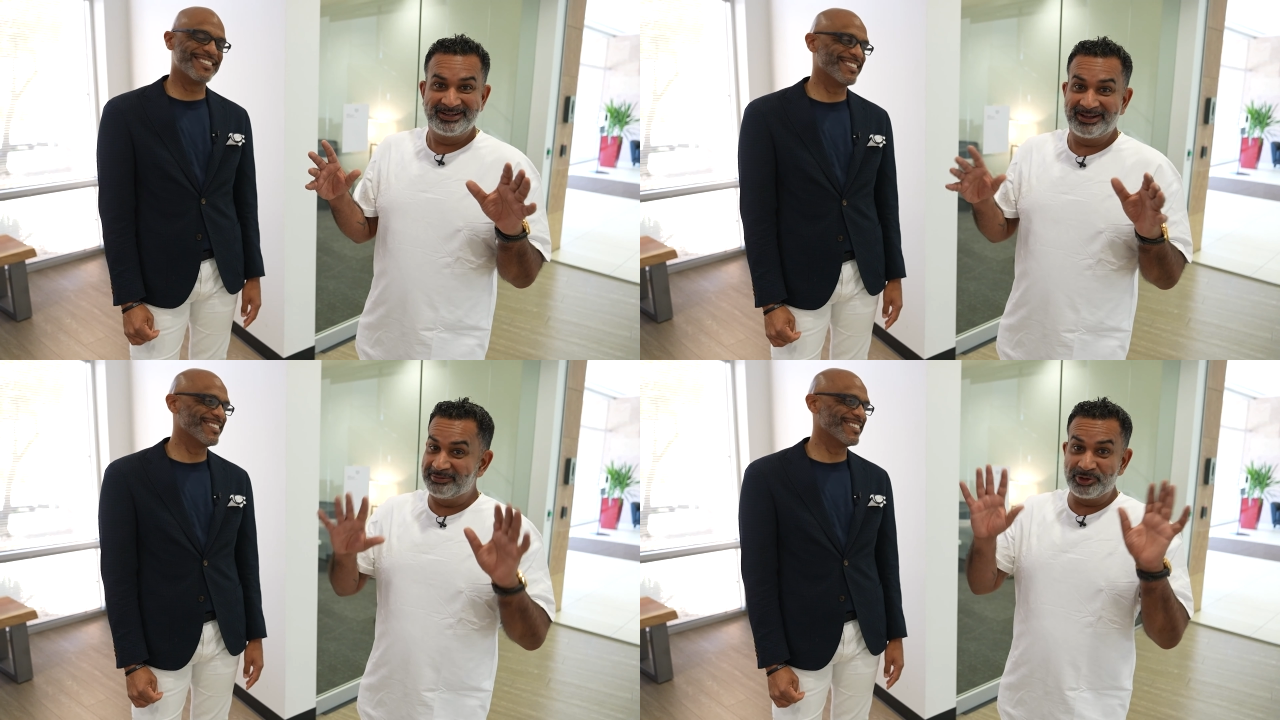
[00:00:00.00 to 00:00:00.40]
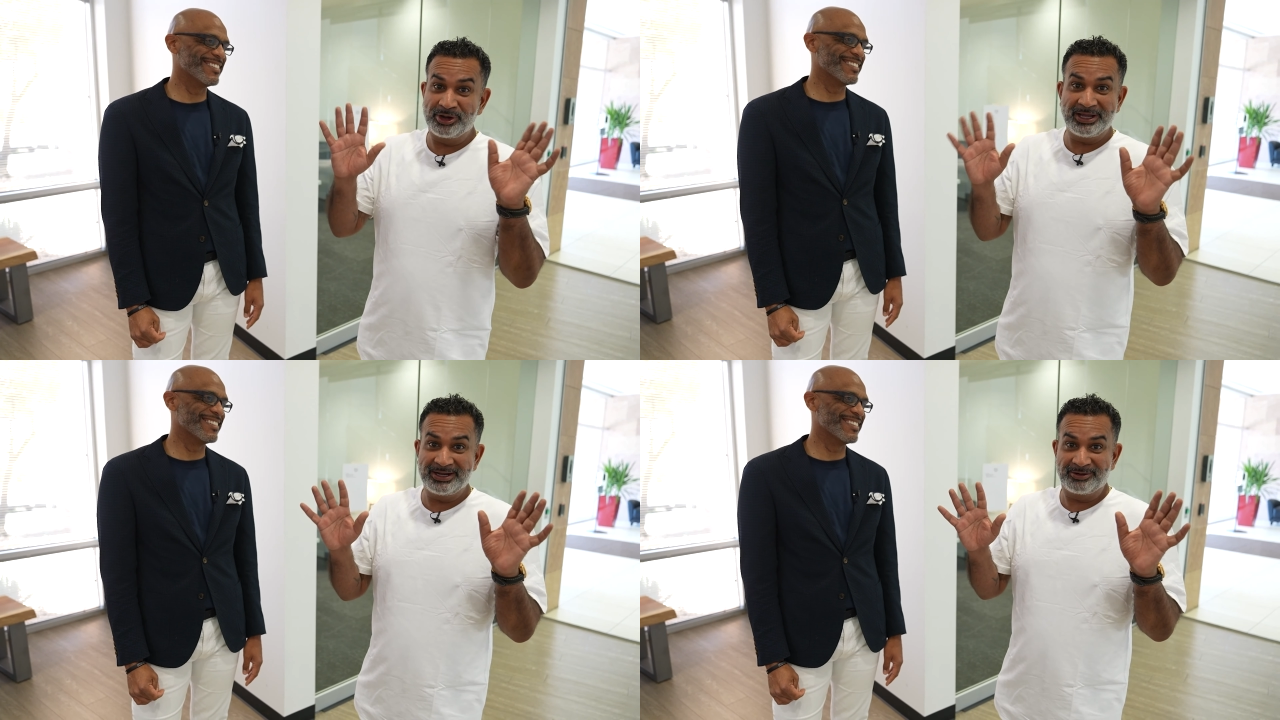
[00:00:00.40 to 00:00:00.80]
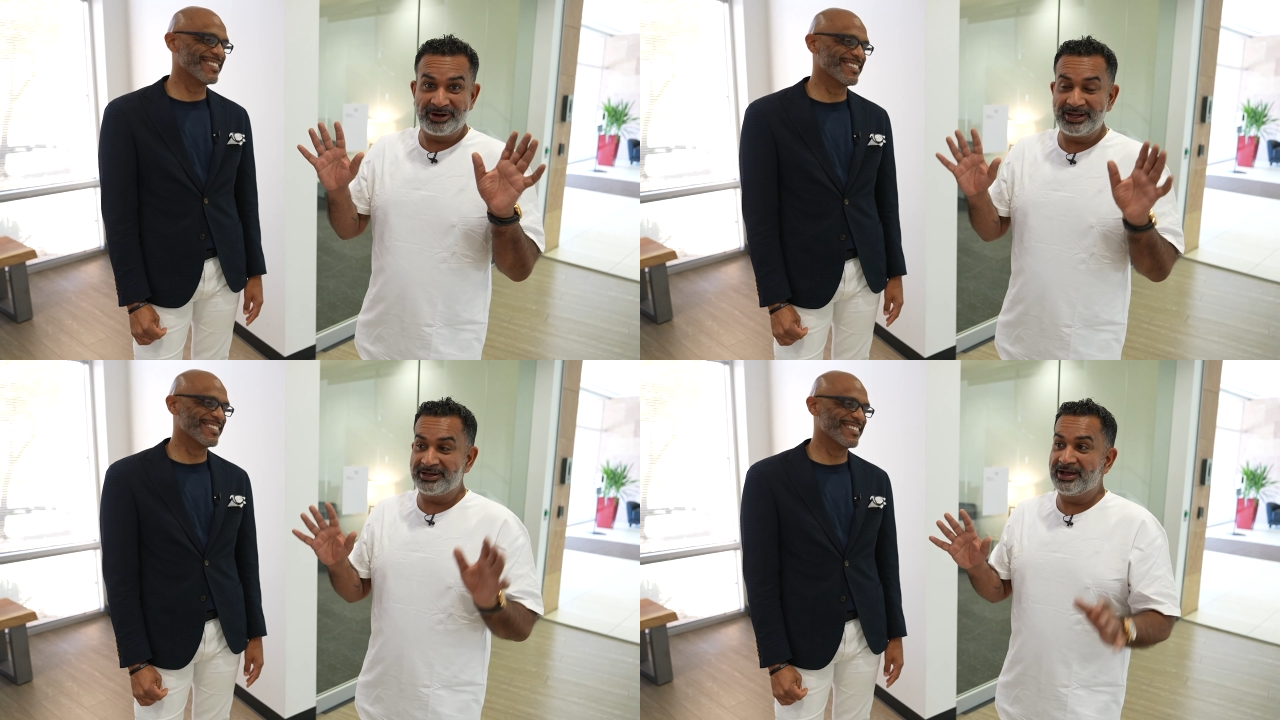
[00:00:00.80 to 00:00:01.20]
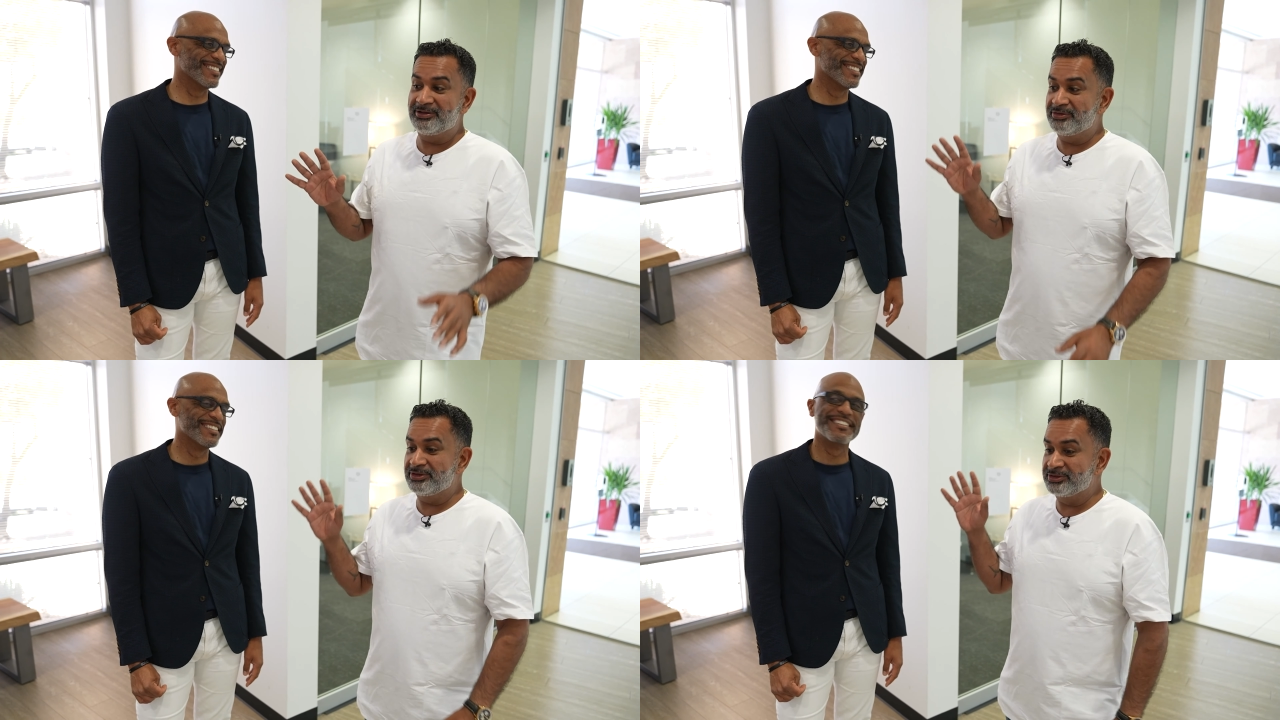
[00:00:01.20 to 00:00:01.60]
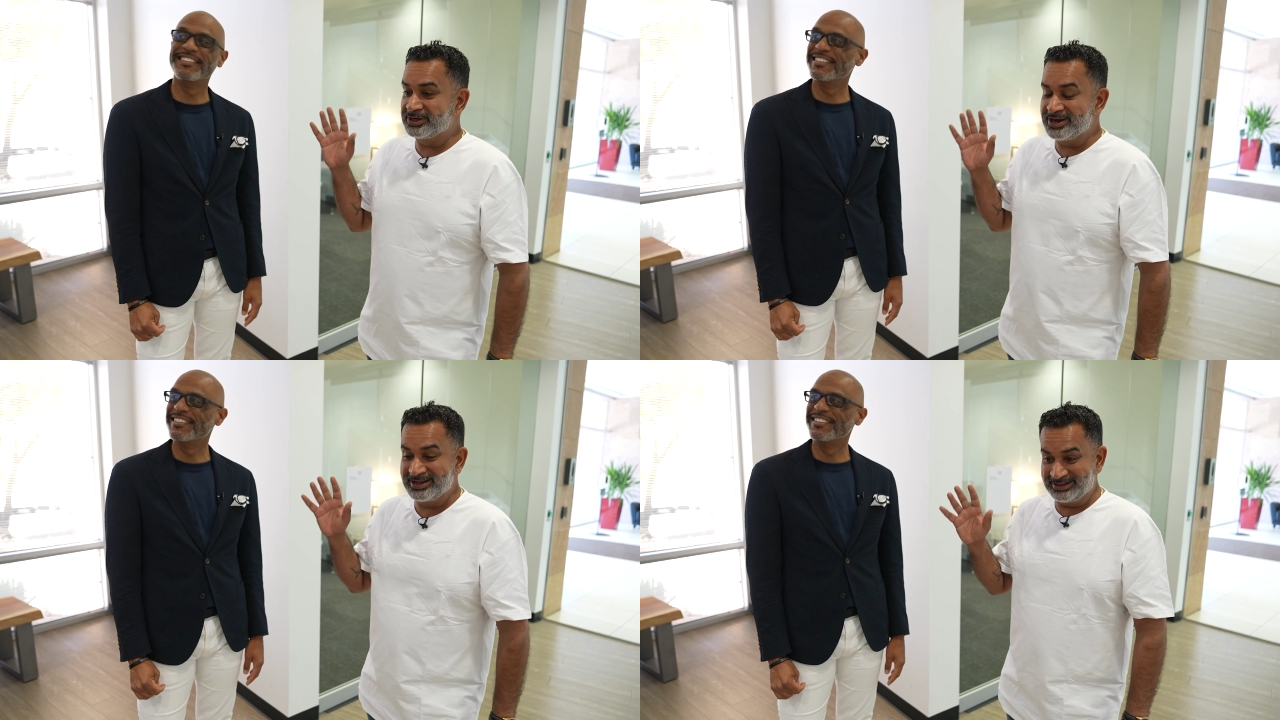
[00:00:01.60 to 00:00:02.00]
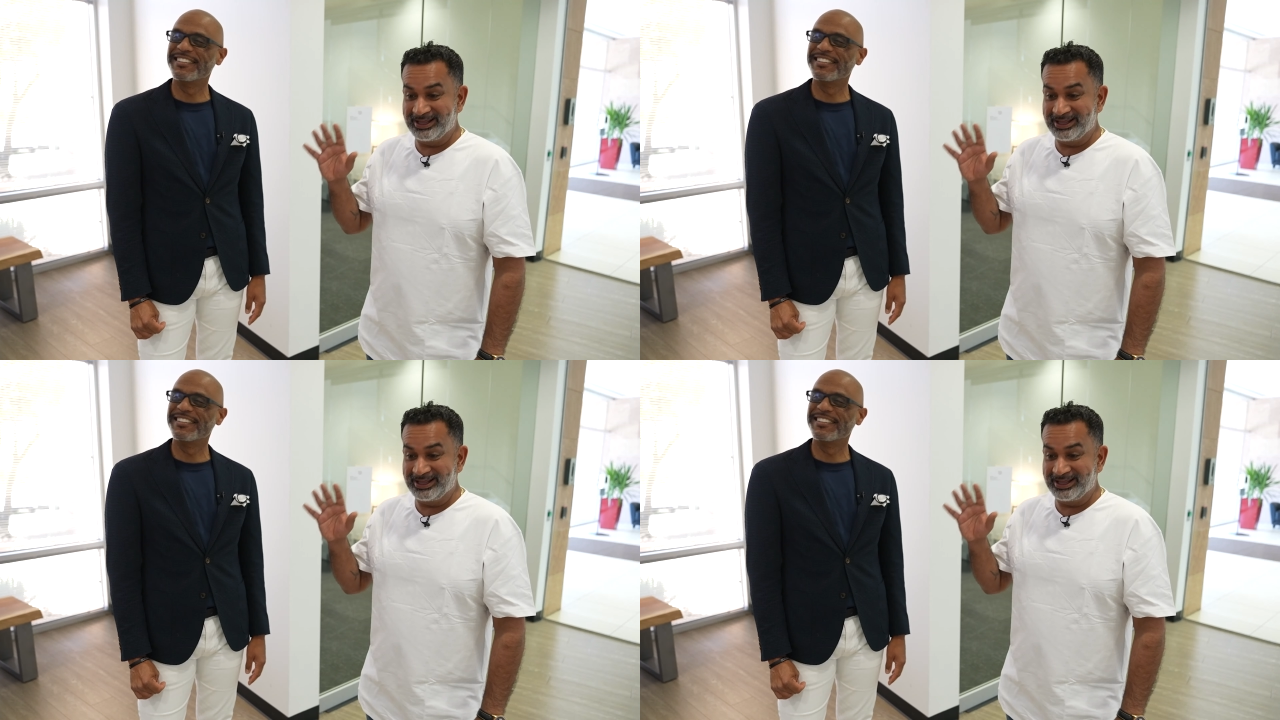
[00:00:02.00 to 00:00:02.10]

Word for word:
Speaker 1: I'm no kidding, right? Uh, they're